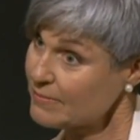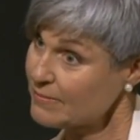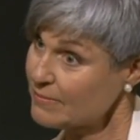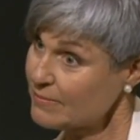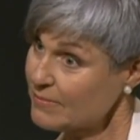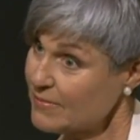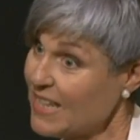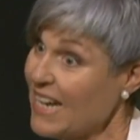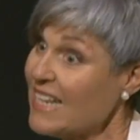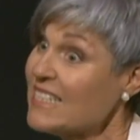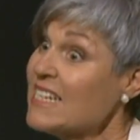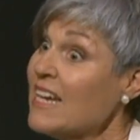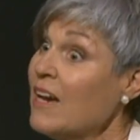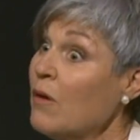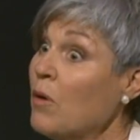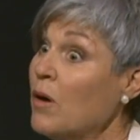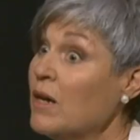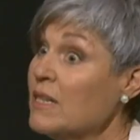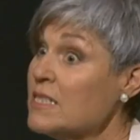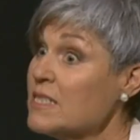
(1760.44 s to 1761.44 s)
Mm. That's
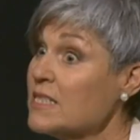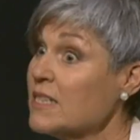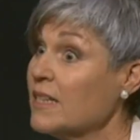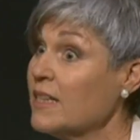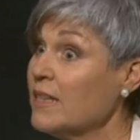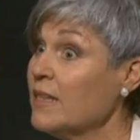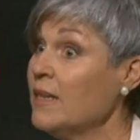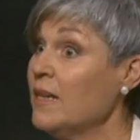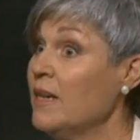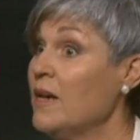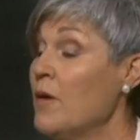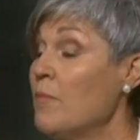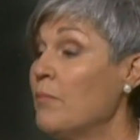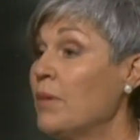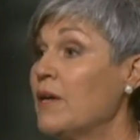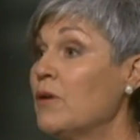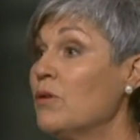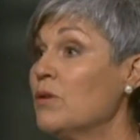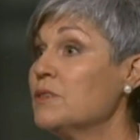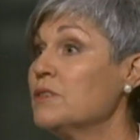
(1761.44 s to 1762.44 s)
how I see it.
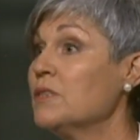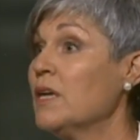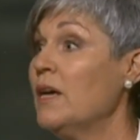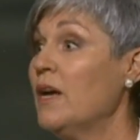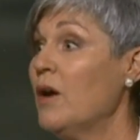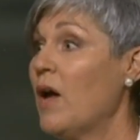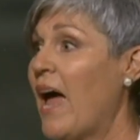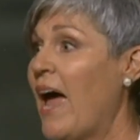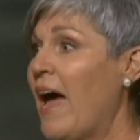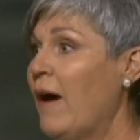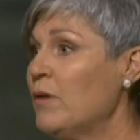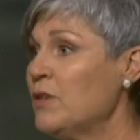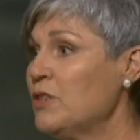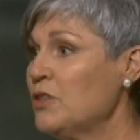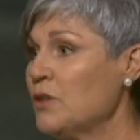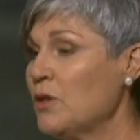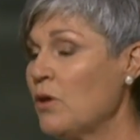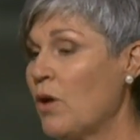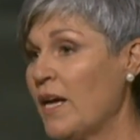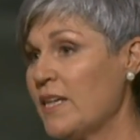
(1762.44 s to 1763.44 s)
Because how would
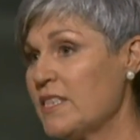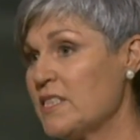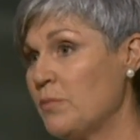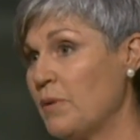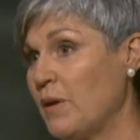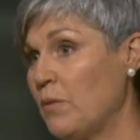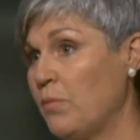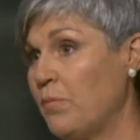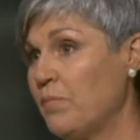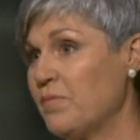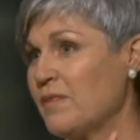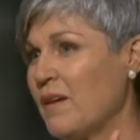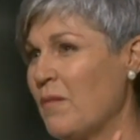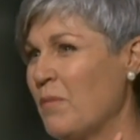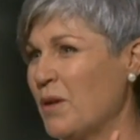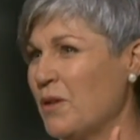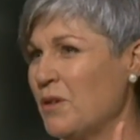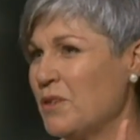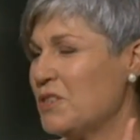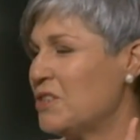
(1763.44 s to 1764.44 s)
you like to be
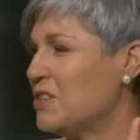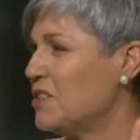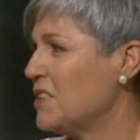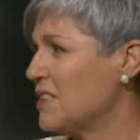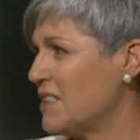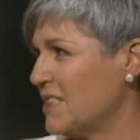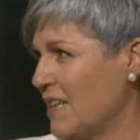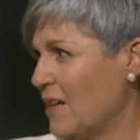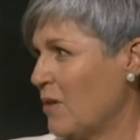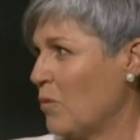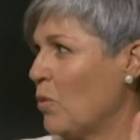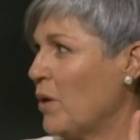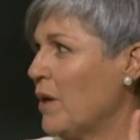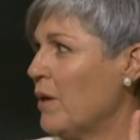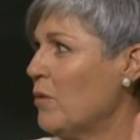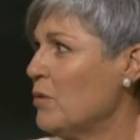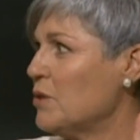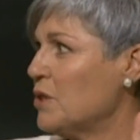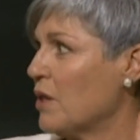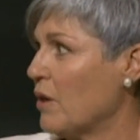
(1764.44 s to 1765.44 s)
someone who's just
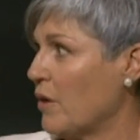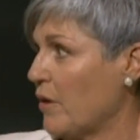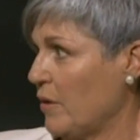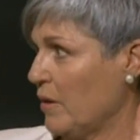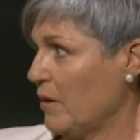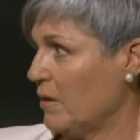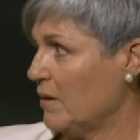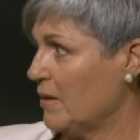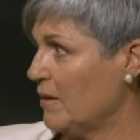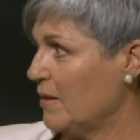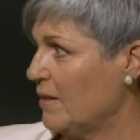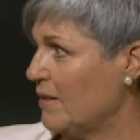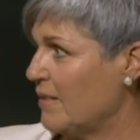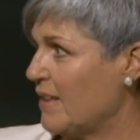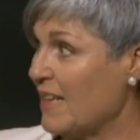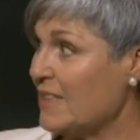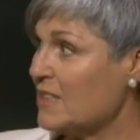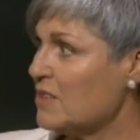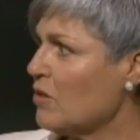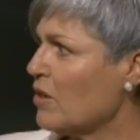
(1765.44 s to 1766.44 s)
unwell, Joe?
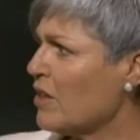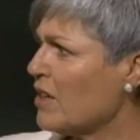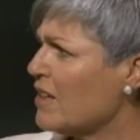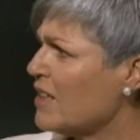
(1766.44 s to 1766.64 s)
That's not